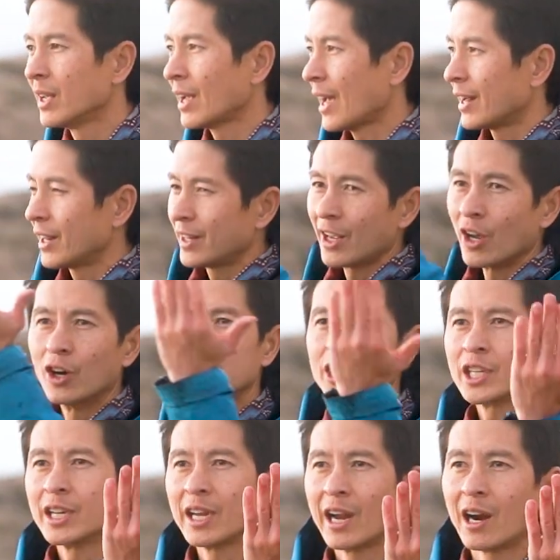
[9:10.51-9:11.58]
and in the
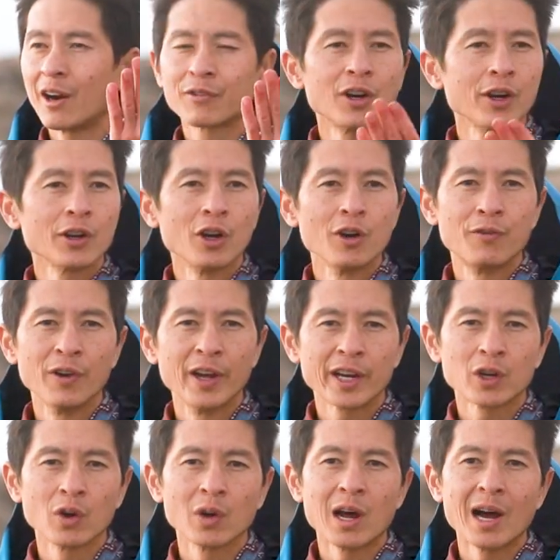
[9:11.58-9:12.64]
ocean here I've got no
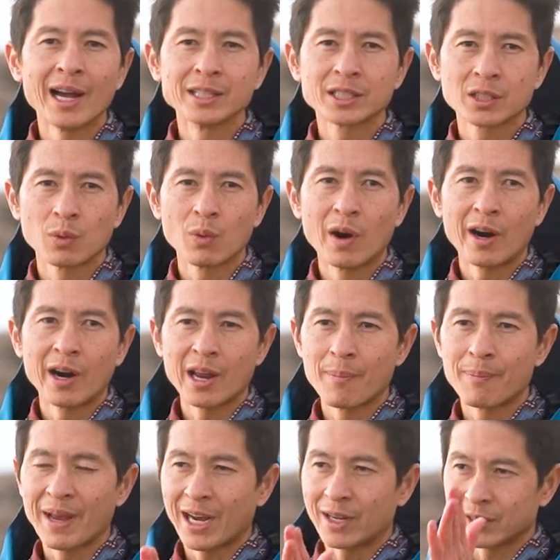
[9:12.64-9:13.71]
vertical lines to worry
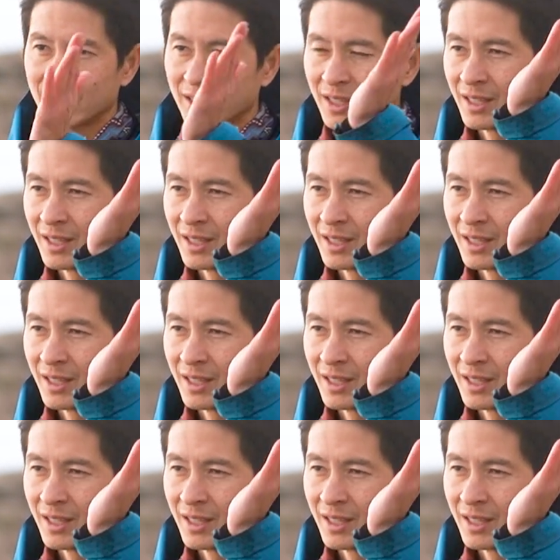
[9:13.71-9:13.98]
about